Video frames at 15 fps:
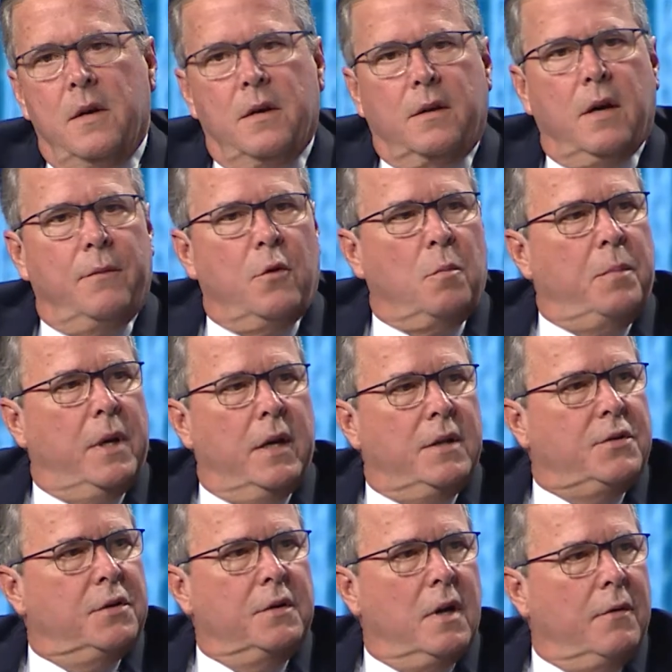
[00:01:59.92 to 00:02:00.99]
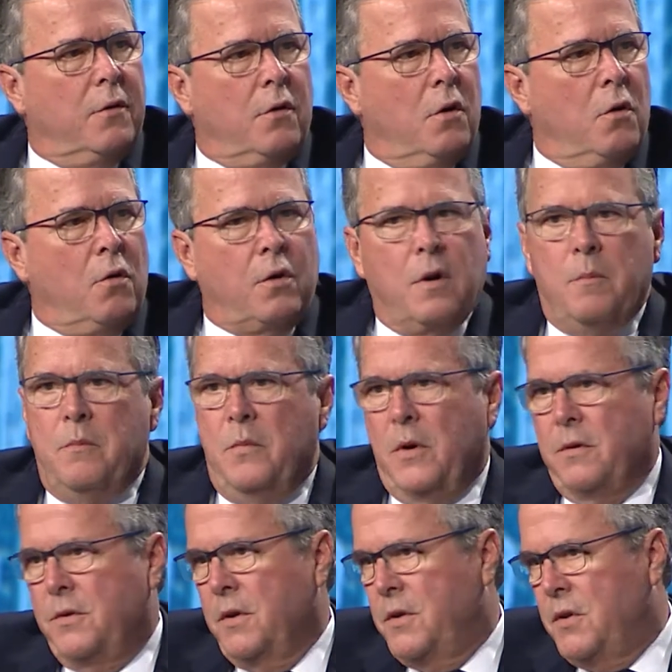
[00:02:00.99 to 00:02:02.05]
Governor Pence and Governor Holcomb.
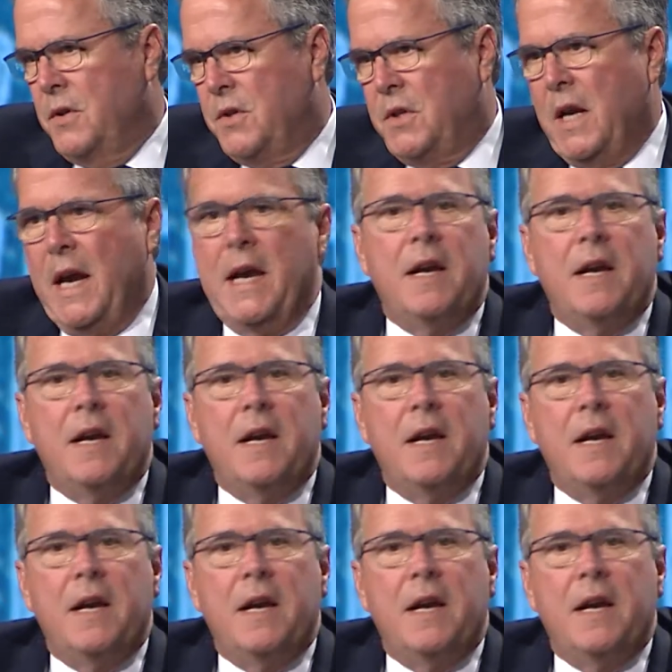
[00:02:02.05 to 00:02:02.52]
There's a sustained